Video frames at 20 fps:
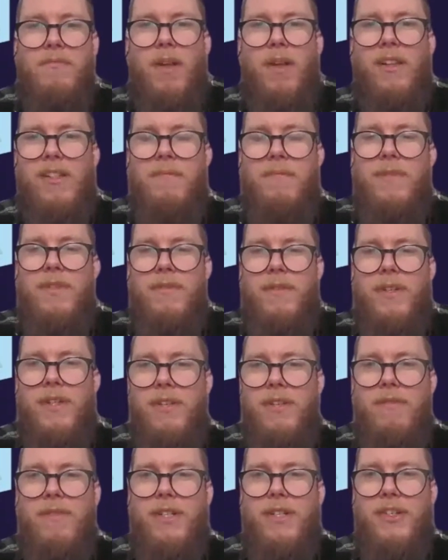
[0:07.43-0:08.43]
welcome to a
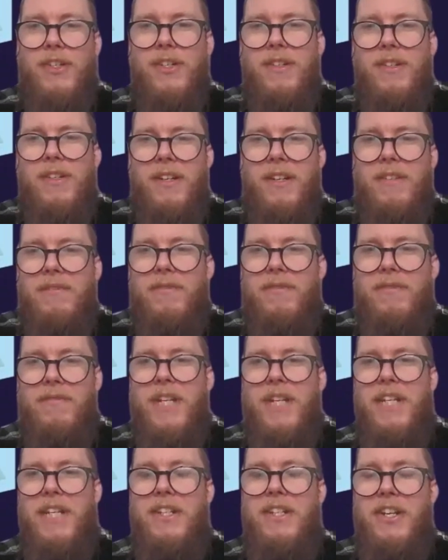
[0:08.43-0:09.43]
new edition of
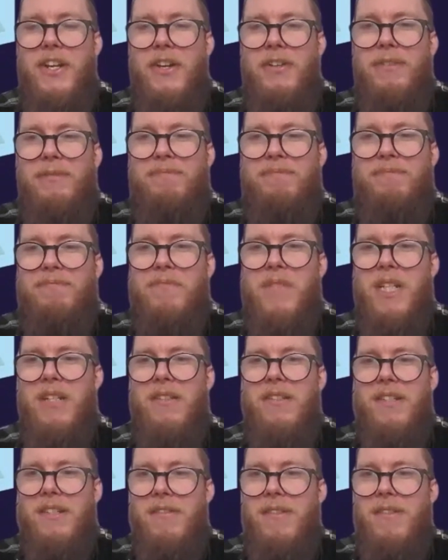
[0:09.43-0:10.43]
Need to Know, a
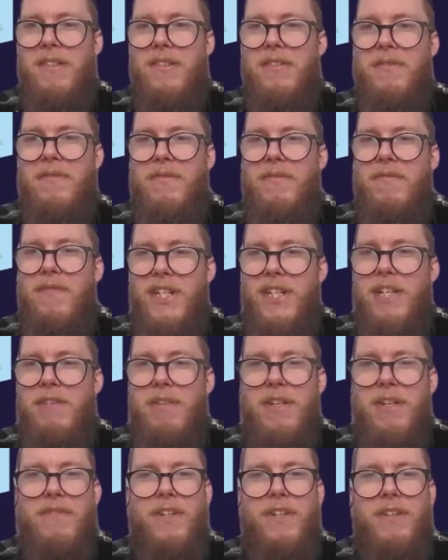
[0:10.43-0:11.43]
series of video
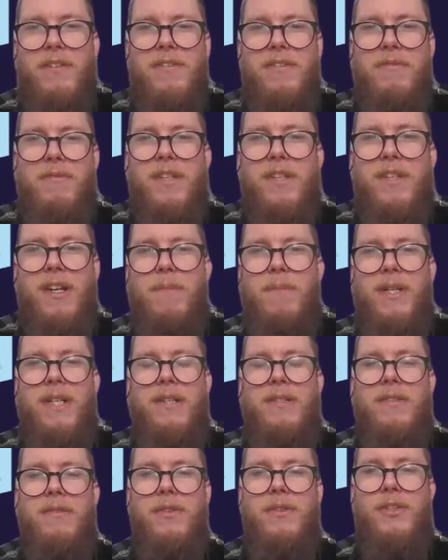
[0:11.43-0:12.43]
interviews with
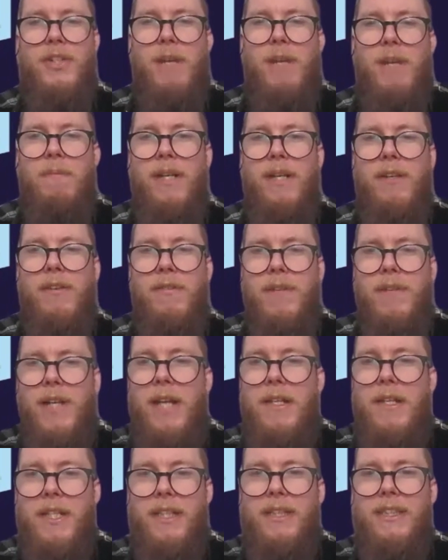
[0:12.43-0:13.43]
companies who are shaping,
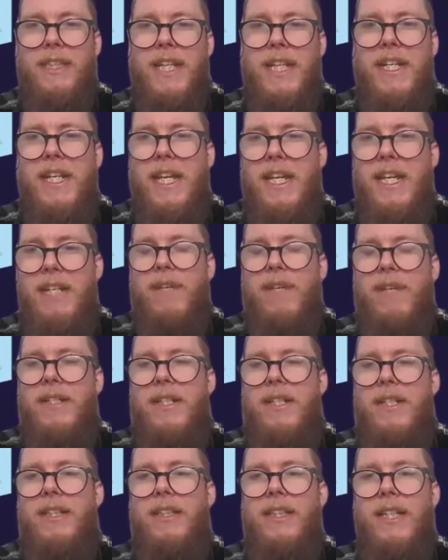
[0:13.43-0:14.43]
creating, and
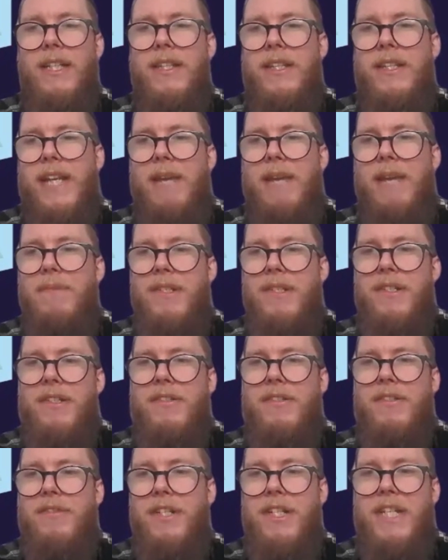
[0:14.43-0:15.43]
innovating in the games
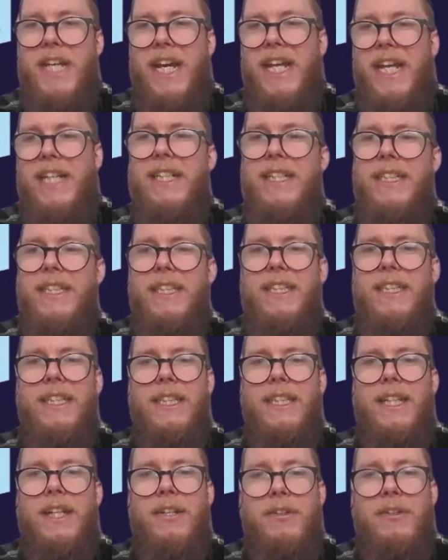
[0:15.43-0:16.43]
industry today,
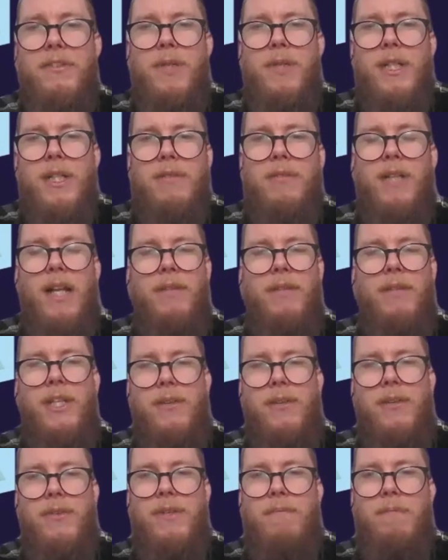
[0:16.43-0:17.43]
and whose work will have a
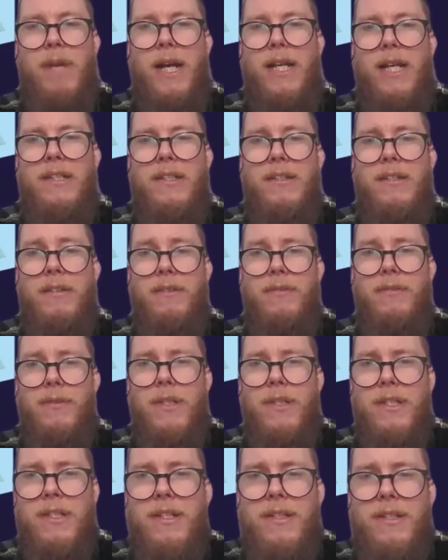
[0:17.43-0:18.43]
huge impact going
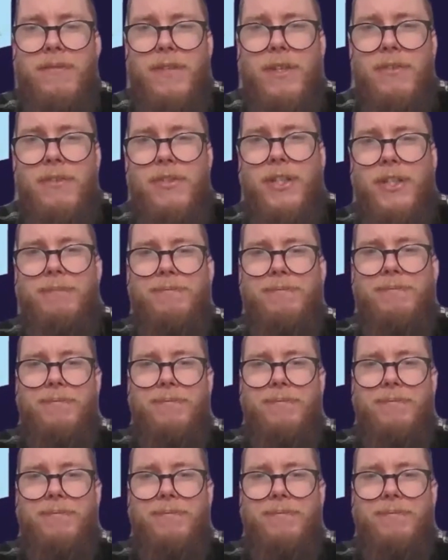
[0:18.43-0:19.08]
forward into the future.